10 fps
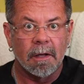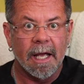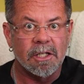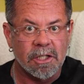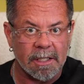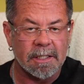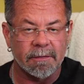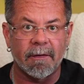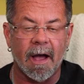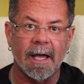It
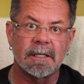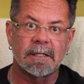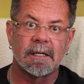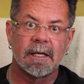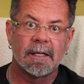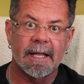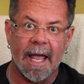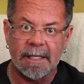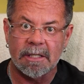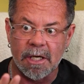justifies the
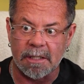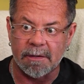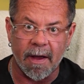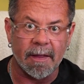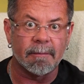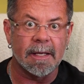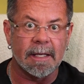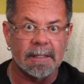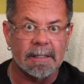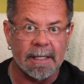ends, justify the
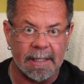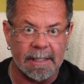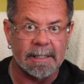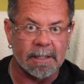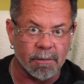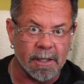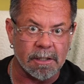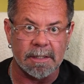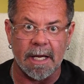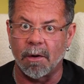means in these
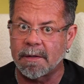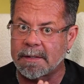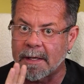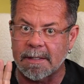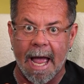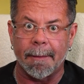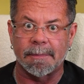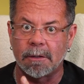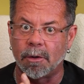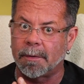situations. I know this sounds
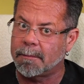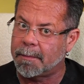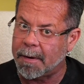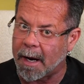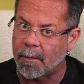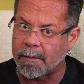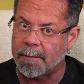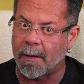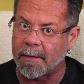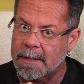absolute, but bear with
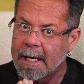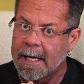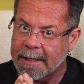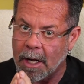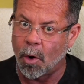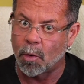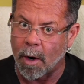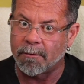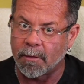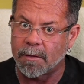me on this. That whole
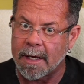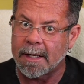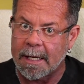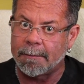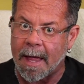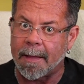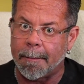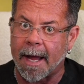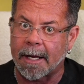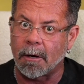grapefruit thing, keep that in the
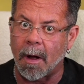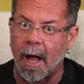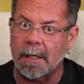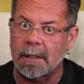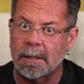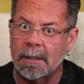back of your mind.